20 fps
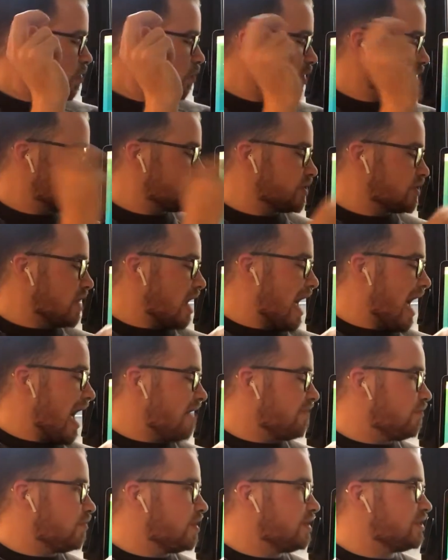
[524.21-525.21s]
what's the
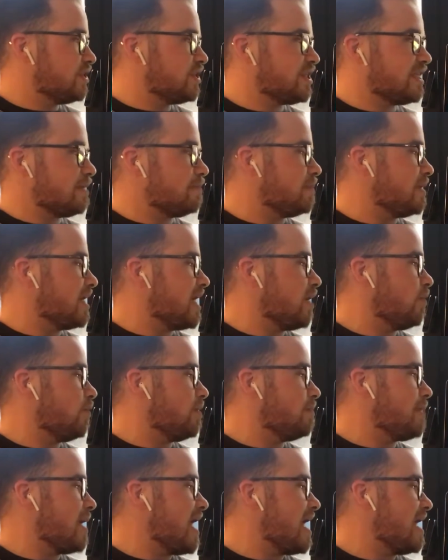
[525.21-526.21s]
average CPA
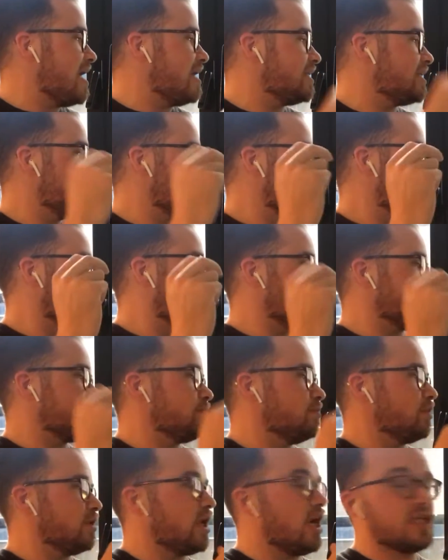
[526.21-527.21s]
we paid,
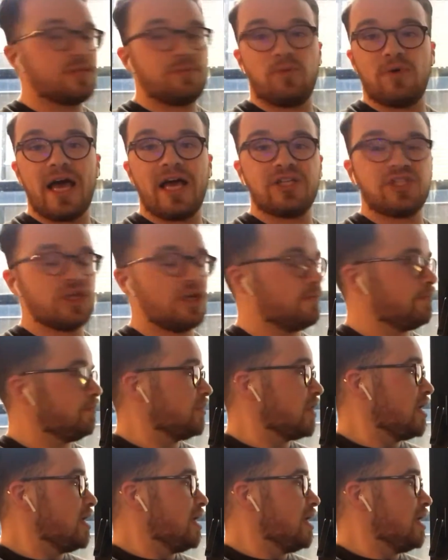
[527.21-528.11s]
cost per action,